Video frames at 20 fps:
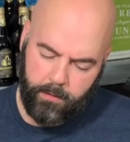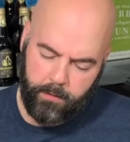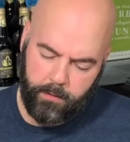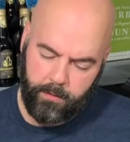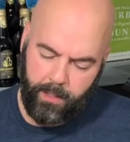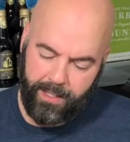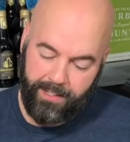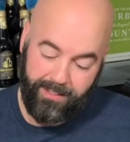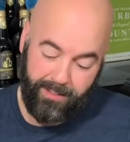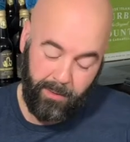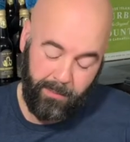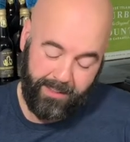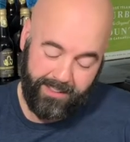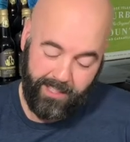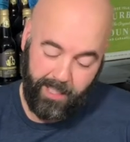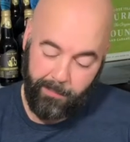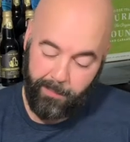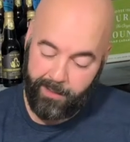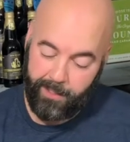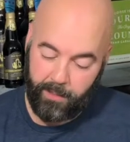I assume that's how
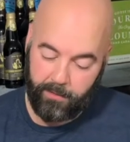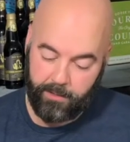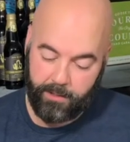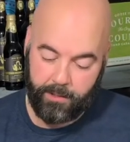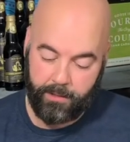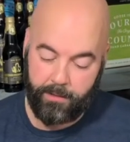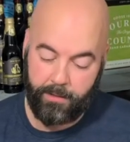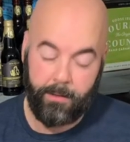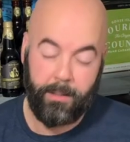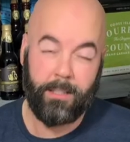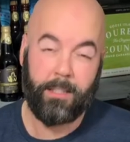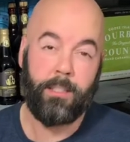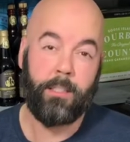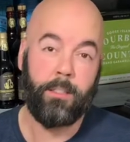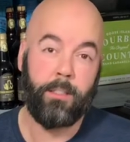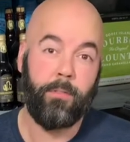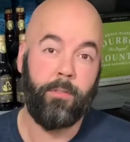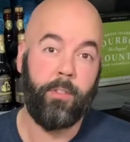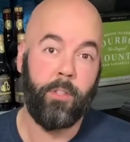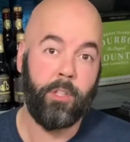you pronounce it. This is
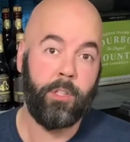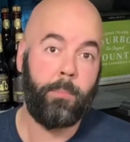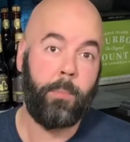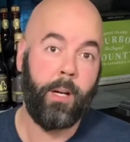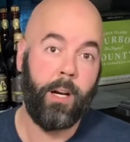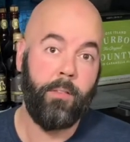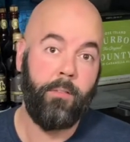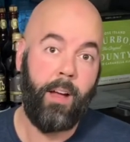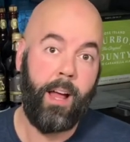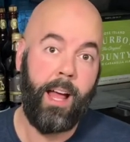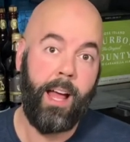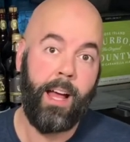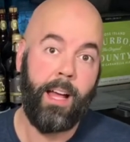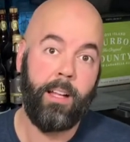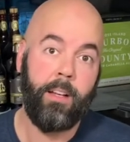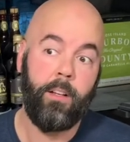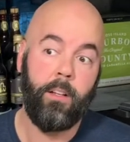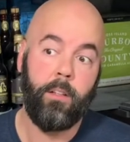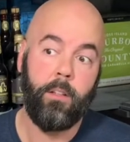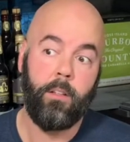the first beer I've
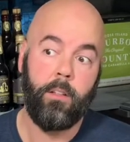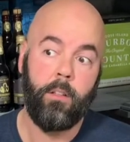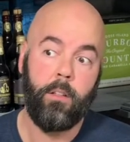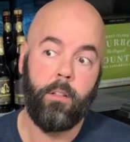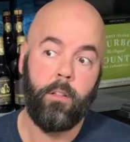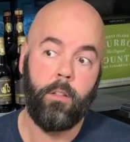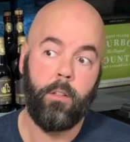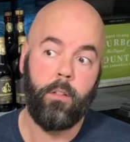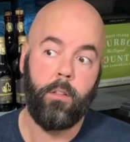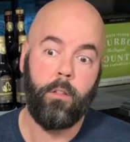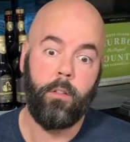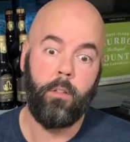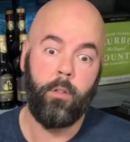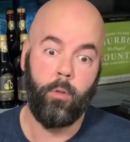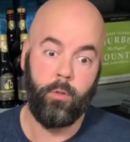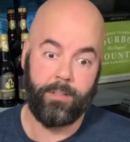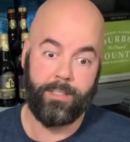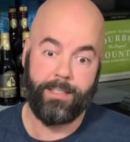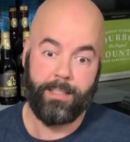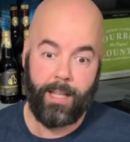had
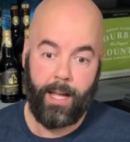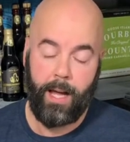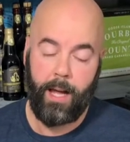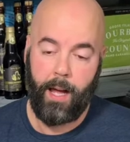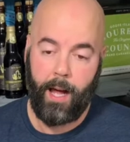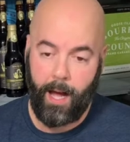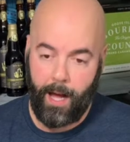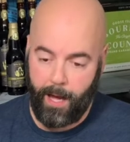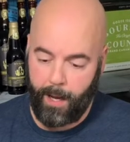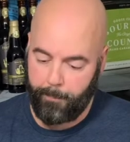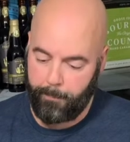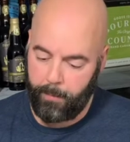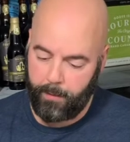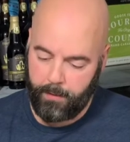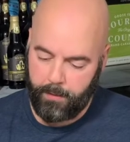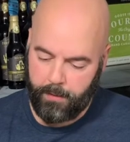using that hop.